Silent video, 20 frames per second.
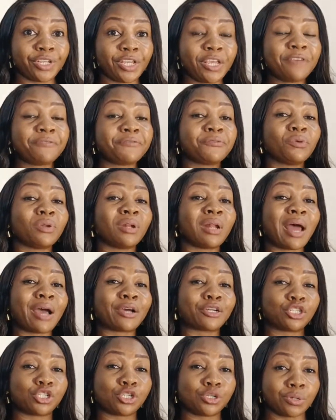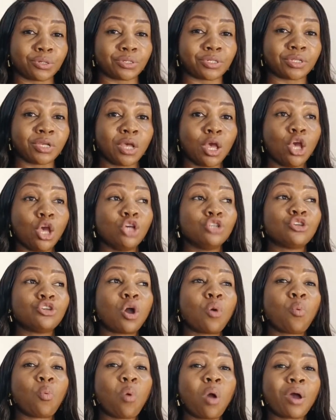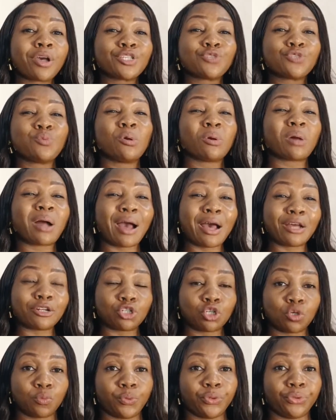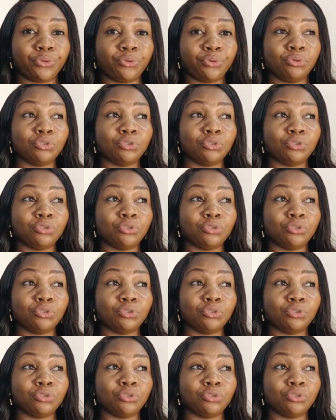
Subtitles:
If you lack trust, your works will catch up with you.